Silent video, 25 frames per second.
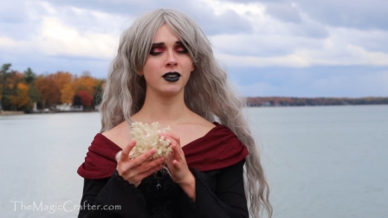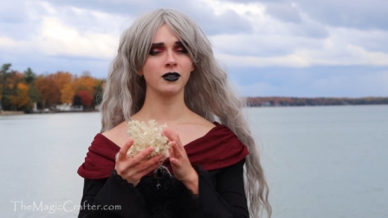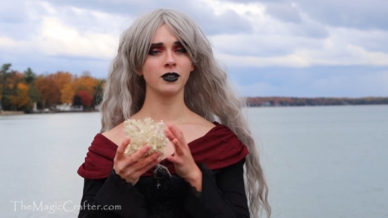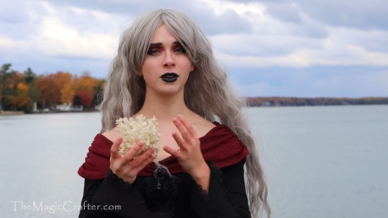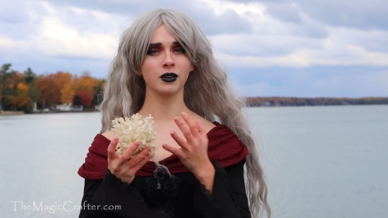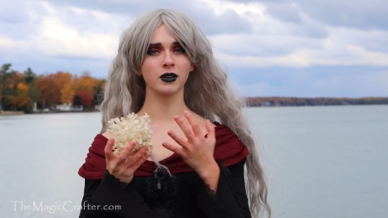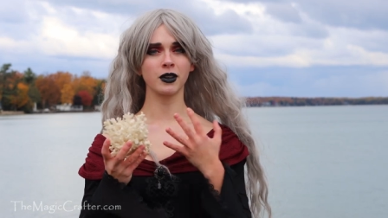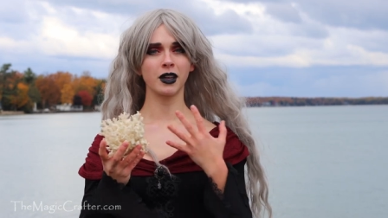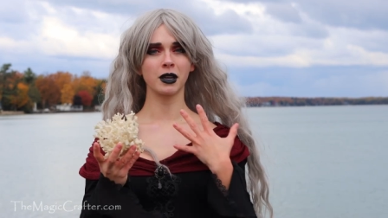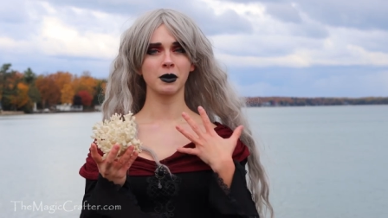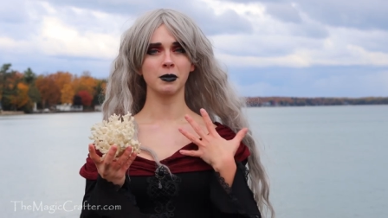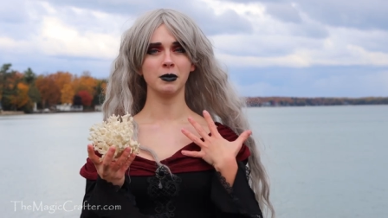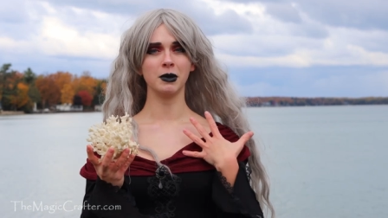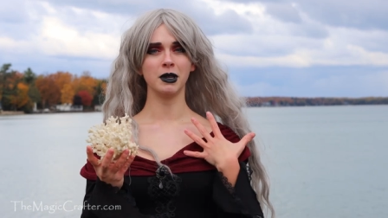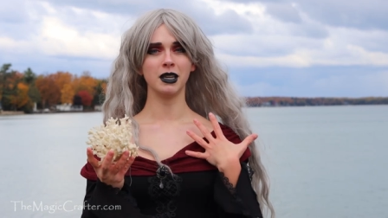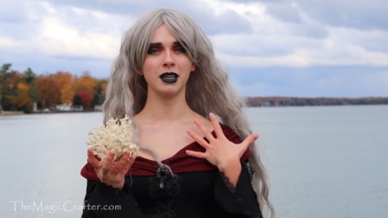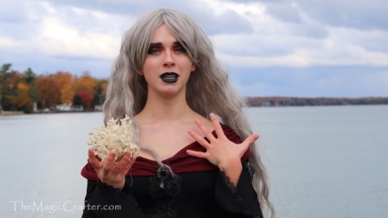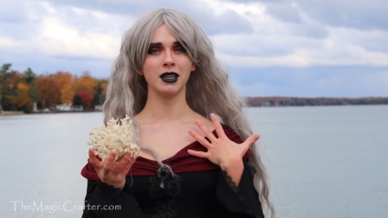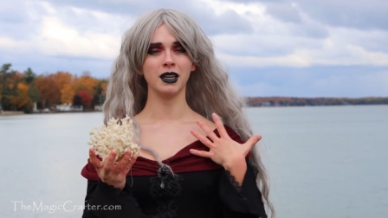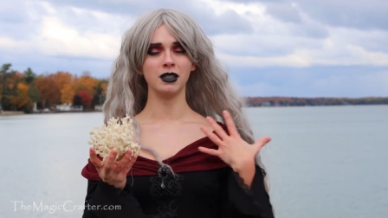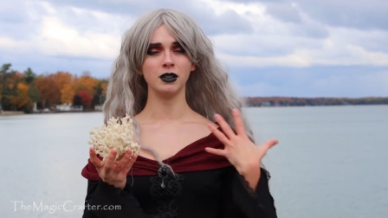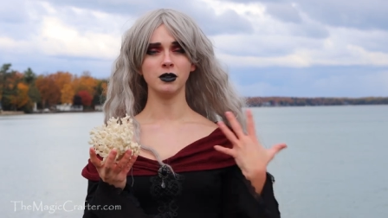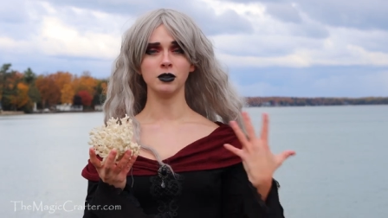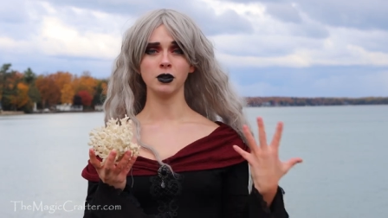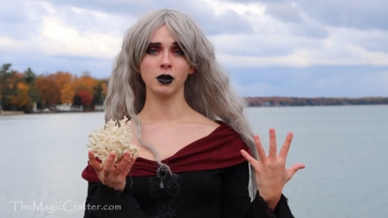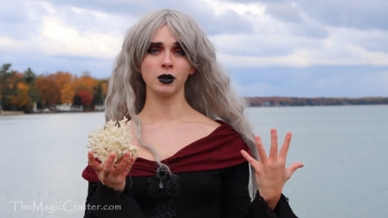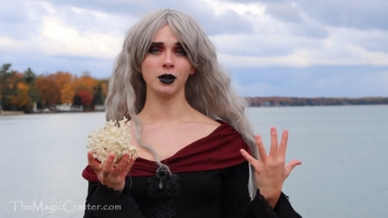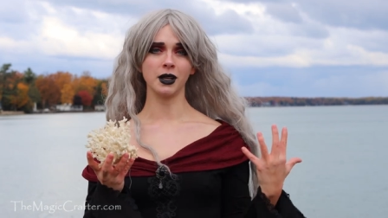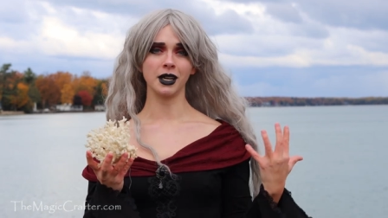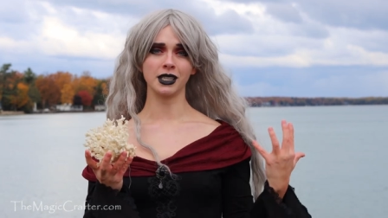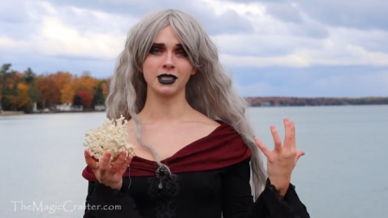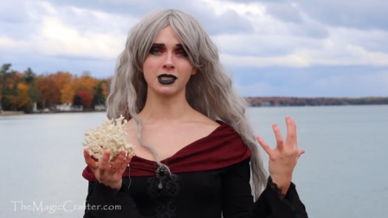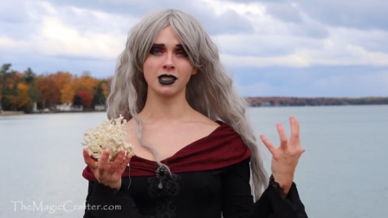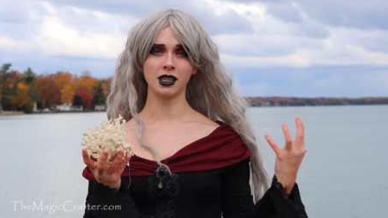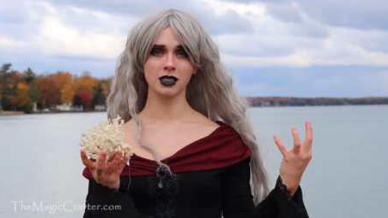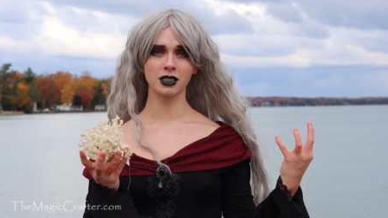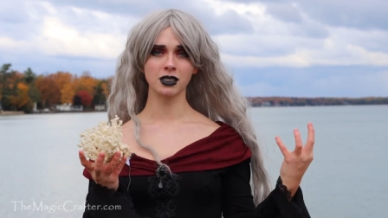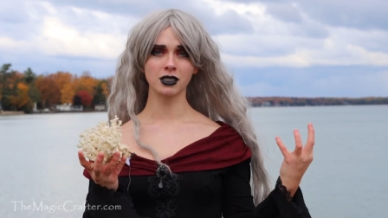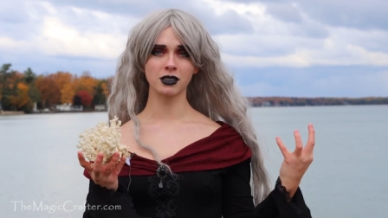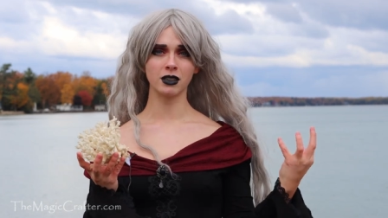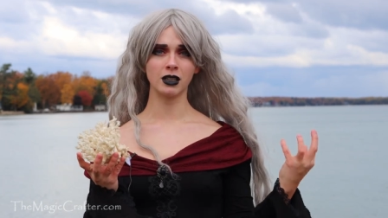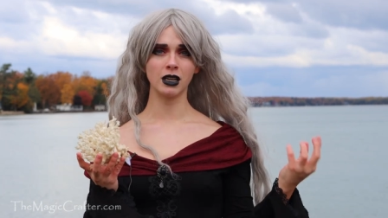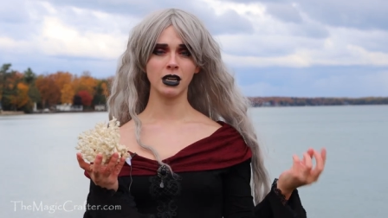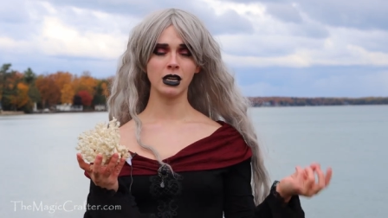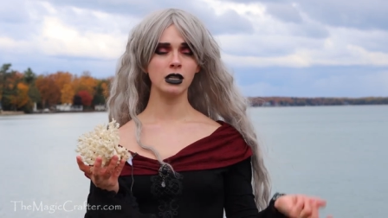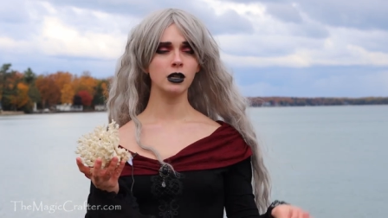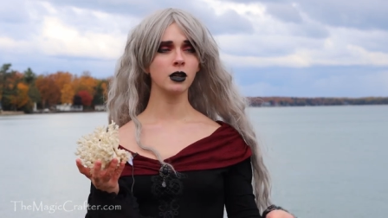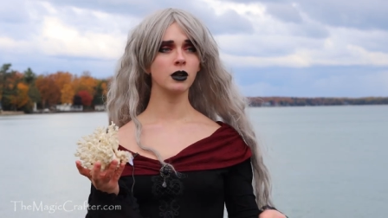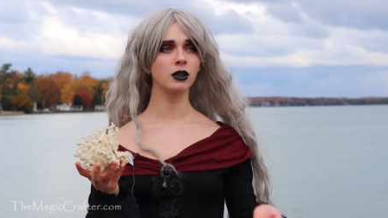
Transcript: if you're like me and you don't like sunscreen,